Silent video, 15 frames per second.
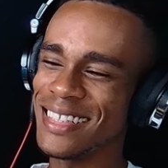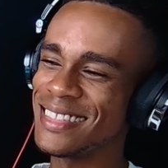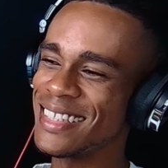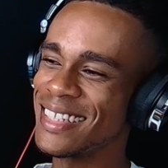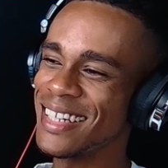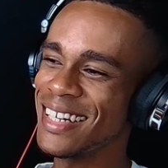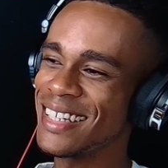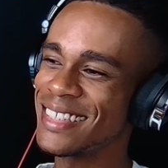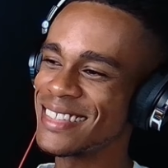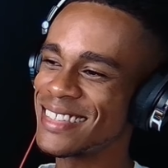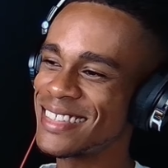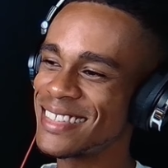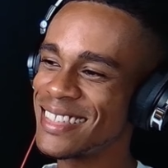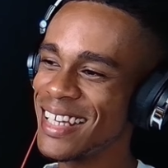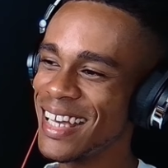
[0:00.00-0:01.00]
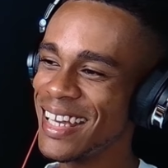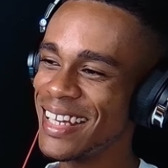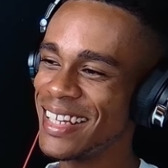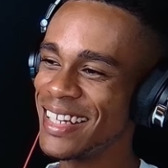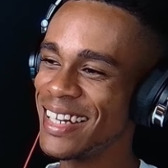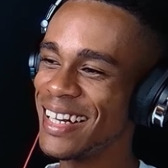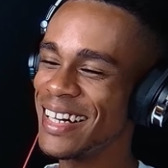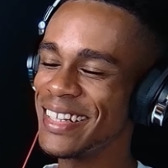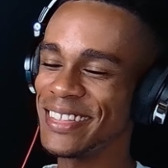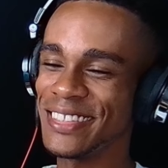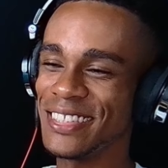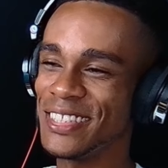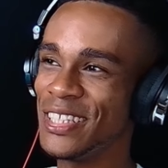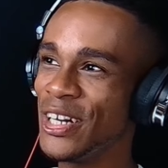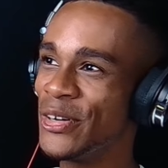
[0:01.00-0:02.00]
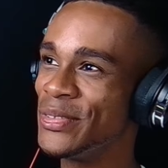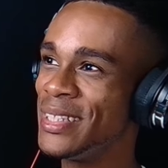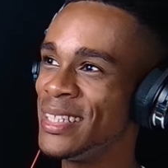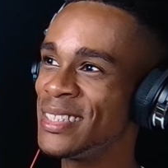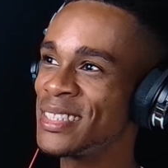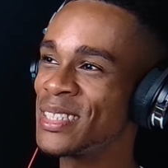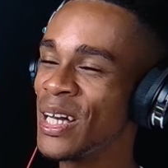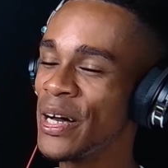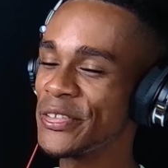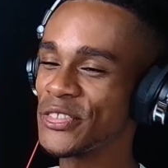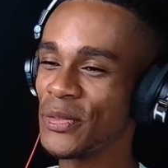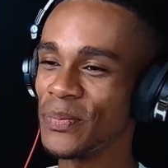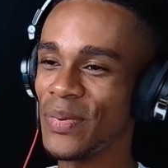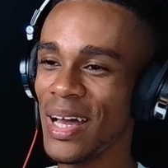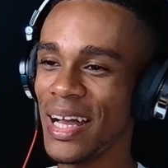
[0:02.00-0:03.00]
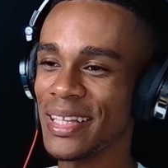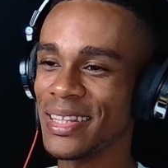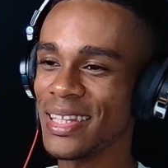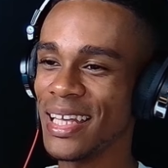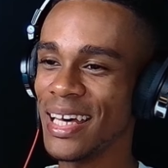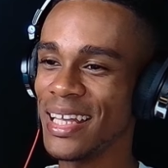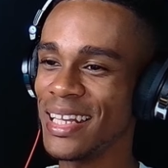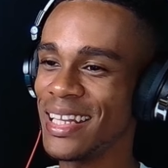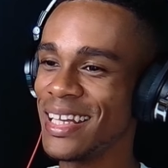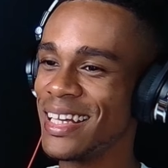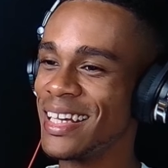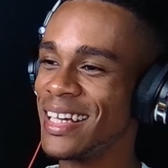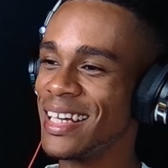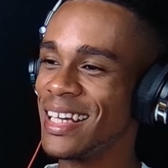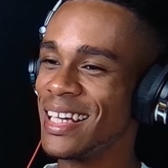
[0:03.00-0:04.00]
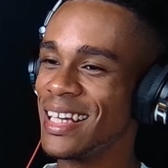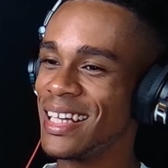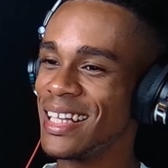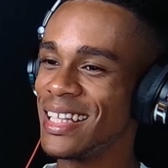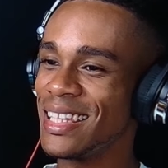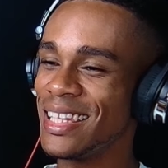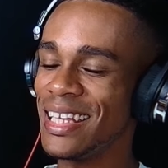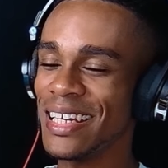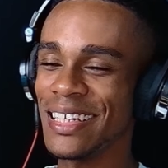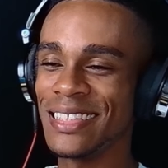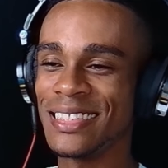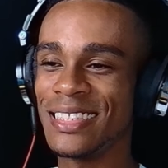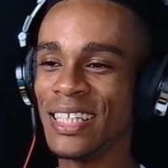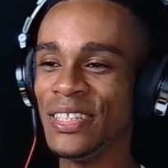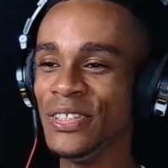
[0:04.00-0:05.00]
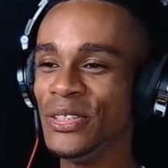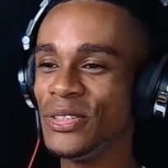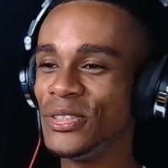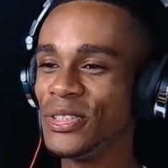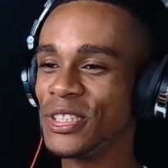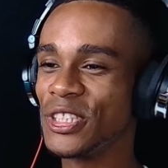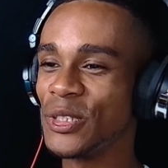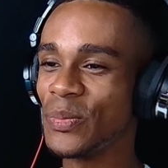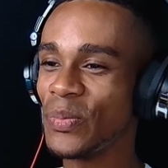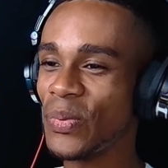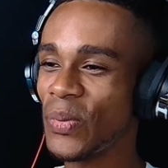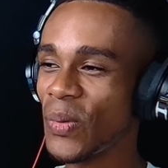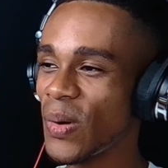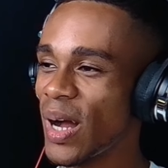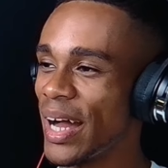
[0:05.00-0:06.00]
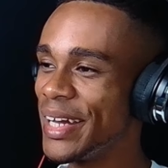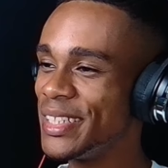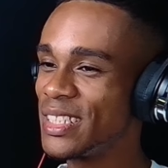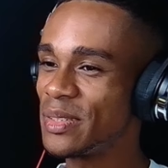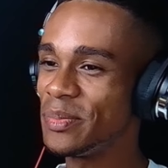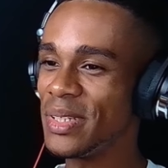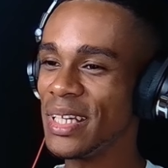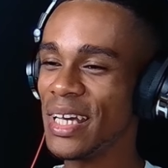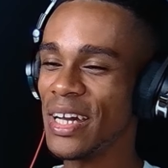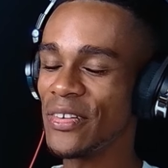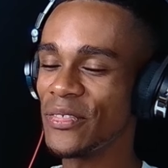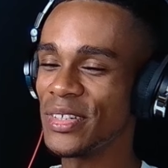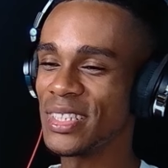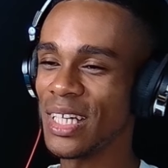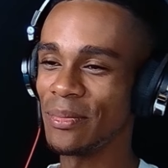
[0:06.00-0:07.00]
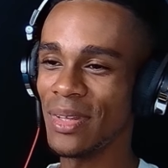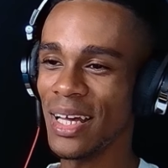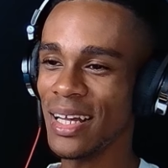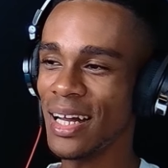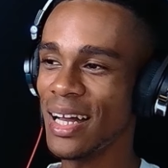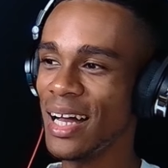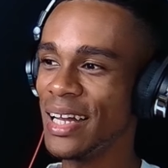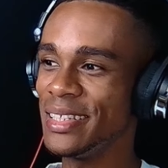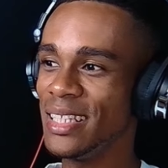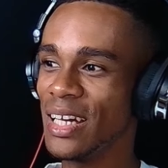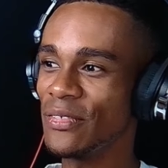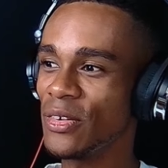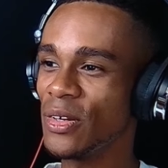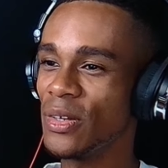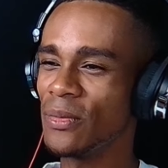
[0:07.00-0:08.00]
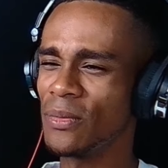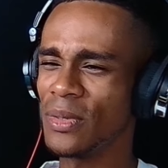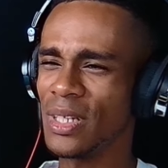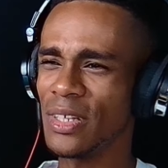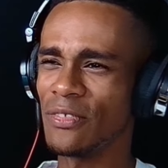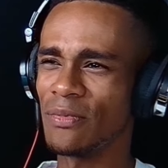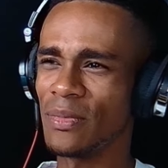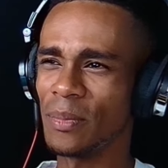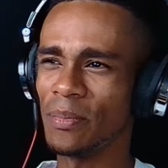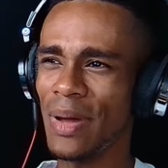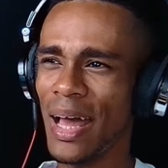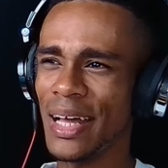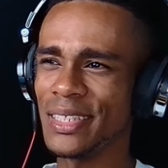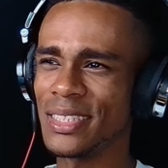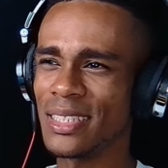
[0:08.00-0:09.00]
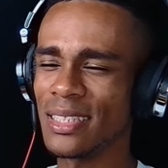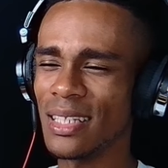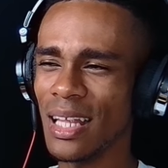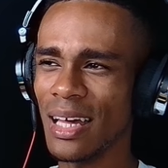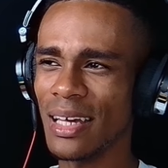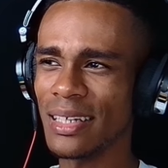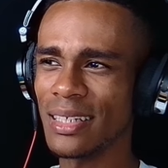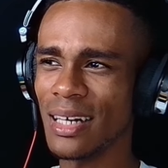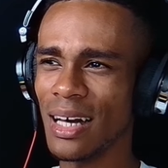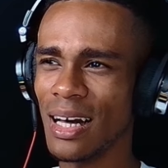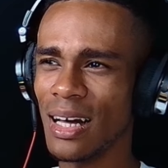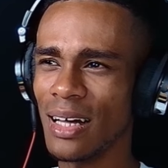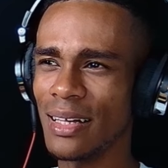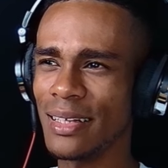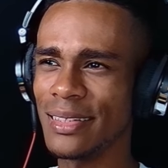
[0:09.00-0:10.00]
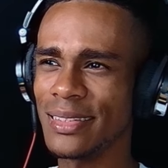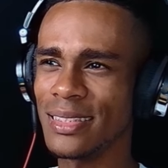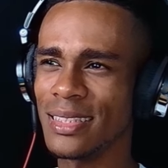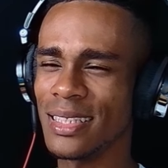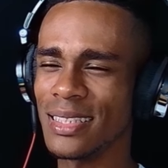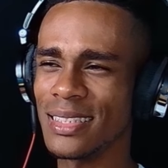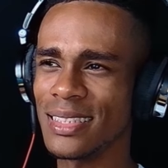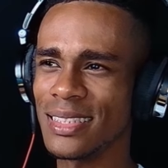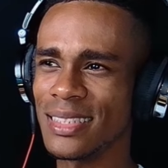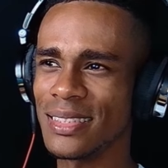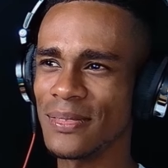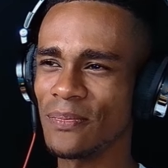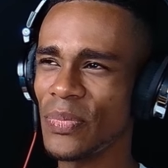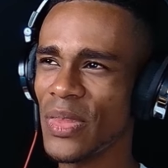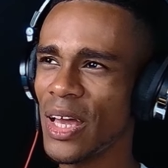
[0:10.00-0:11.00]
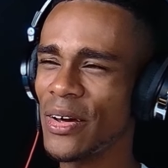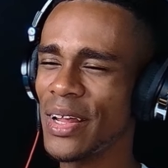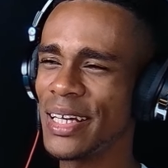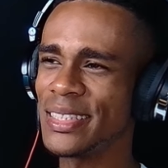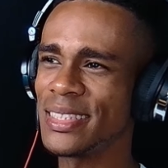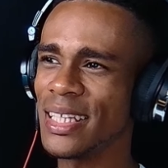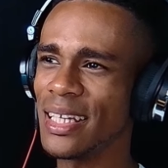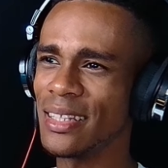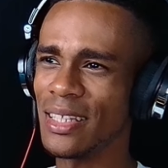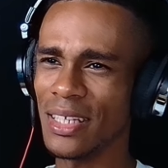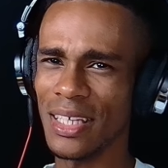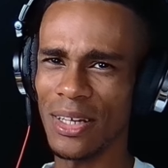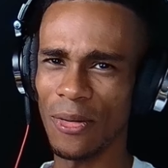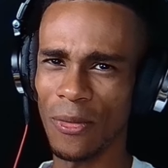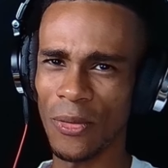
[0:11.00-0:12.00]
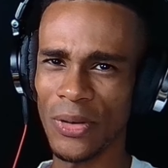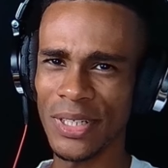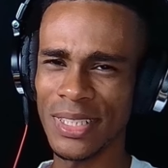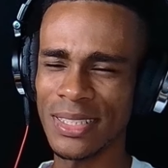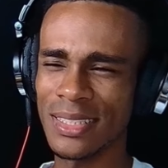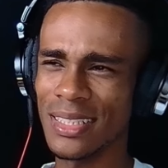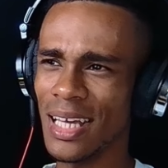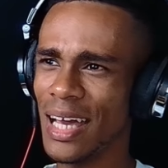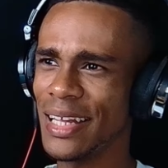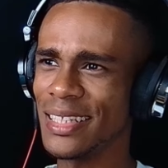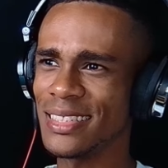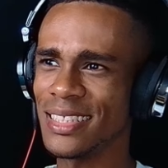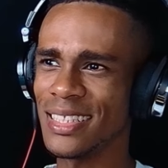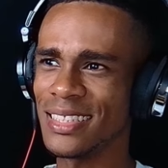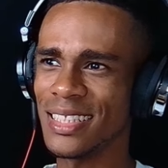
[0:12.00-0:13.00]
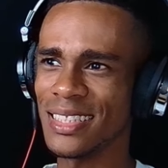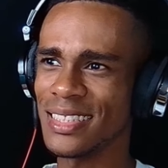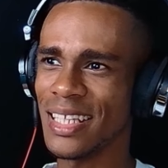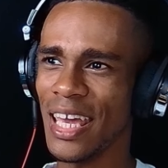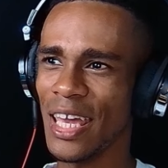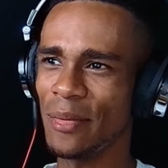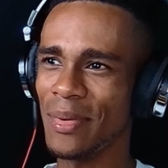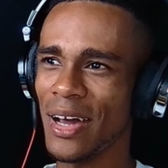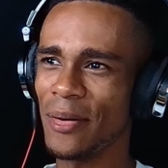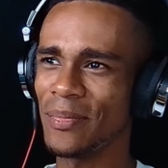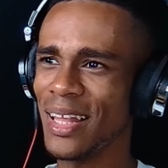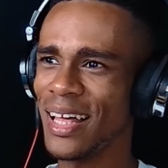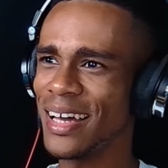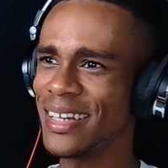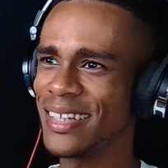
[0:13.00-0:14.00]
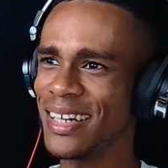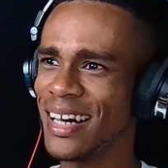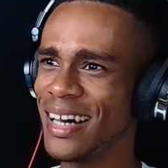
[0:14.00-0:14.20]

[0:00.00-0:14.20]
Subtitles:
I gotta say, these songs from back then, they continue to surprise me every time. Like, I never would have imagined, like, this, how'd I say, the organ? Yeah, it just came out, like,